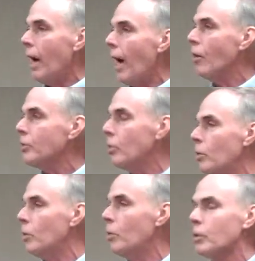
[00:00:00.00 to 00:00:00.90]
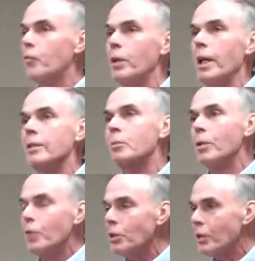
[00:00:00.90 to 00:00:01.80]
I also was a freelance
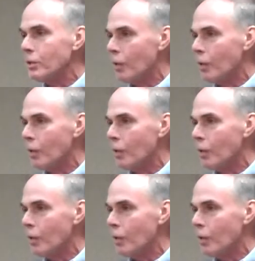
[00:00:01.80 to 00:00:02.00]
musician,